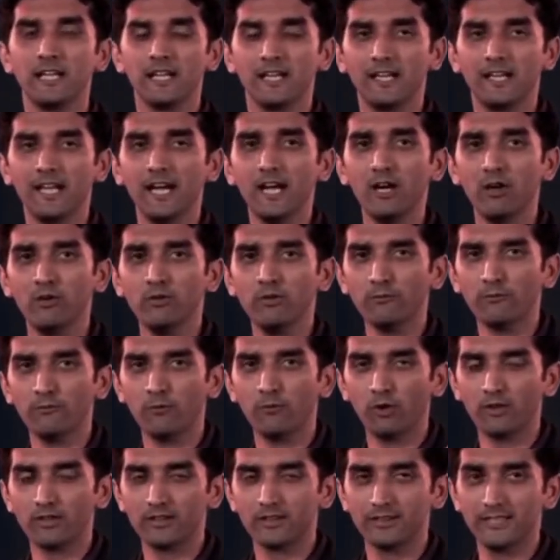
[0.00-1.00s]
Now
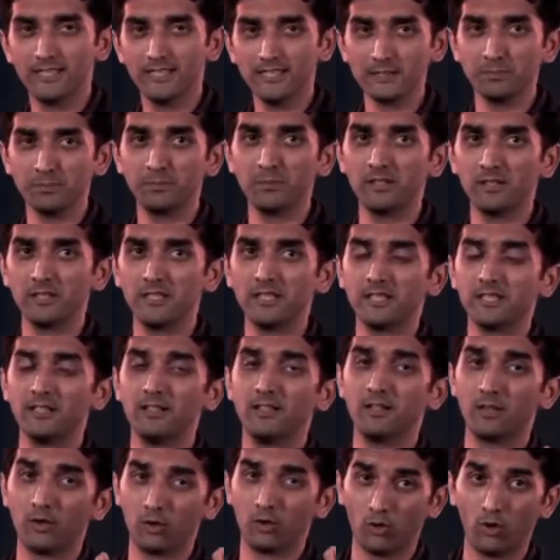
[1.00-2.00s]
for this
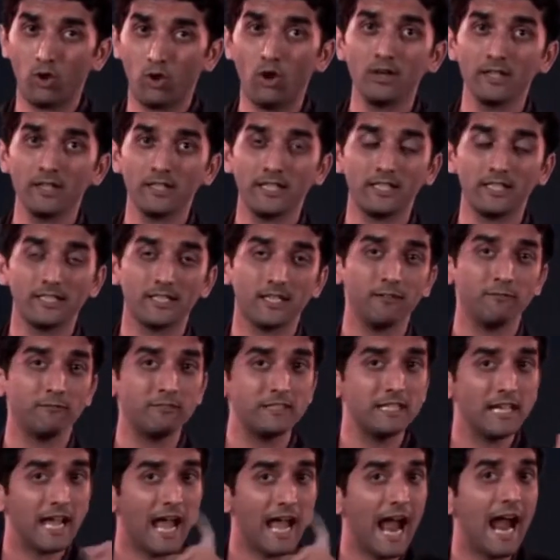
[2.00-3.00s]
particular raw data,
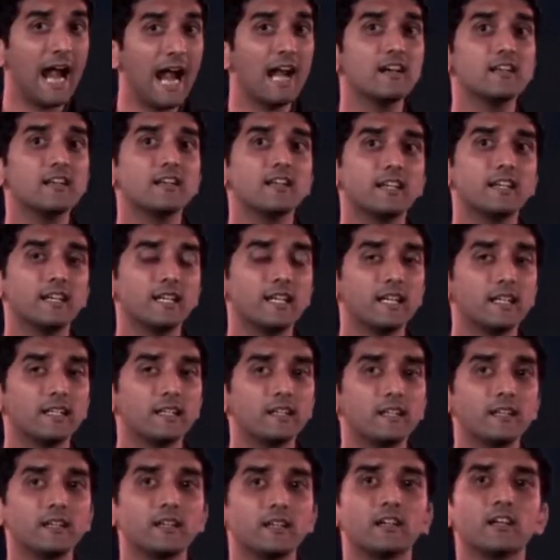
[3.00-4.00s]
we had
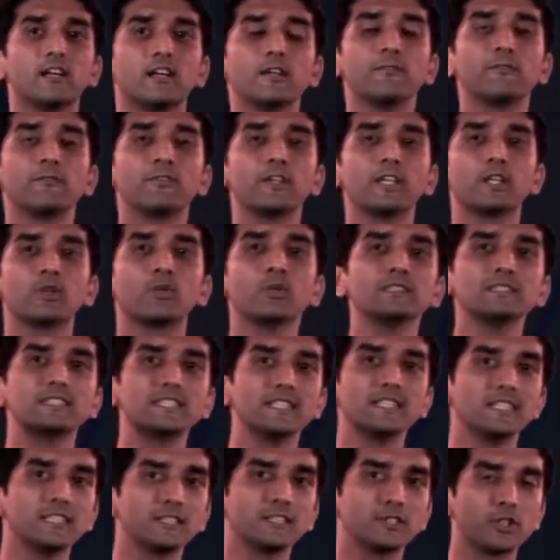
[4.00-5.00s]
created a
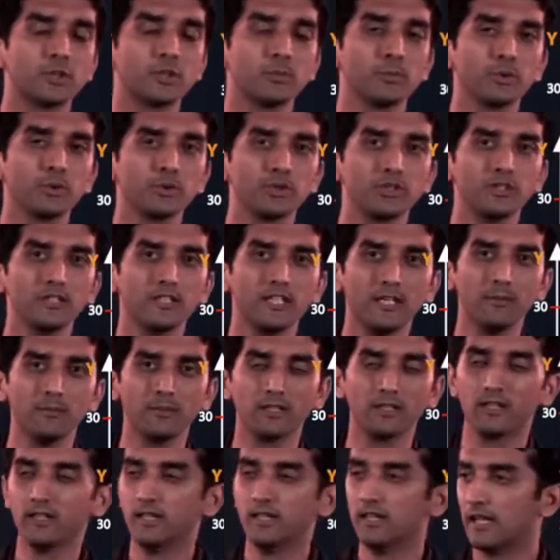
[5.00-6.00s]
frequency distribution
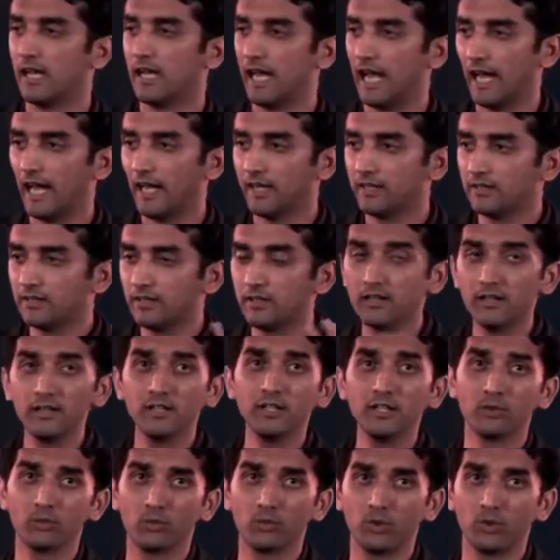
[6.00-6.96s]
table, and here it